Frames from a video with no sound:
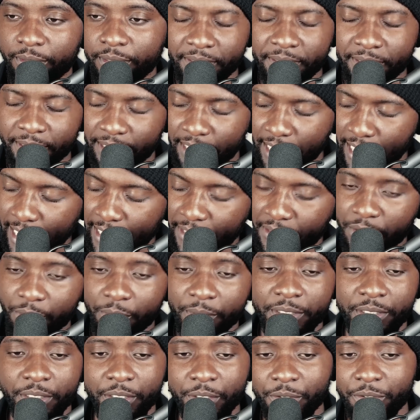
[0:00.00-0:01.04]
Listen, as
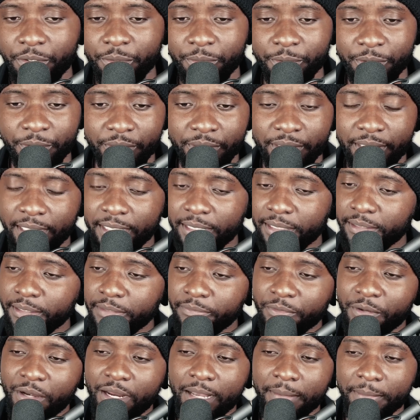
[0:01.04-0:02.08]
always, curious to know what you think.
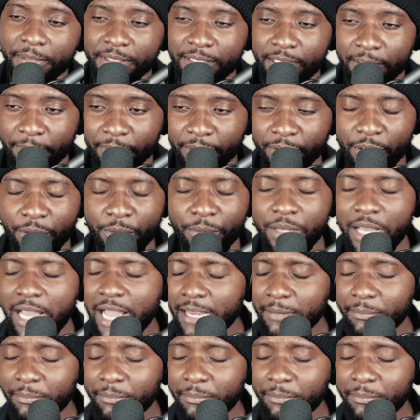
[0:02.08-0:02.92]
Leave your comments down below.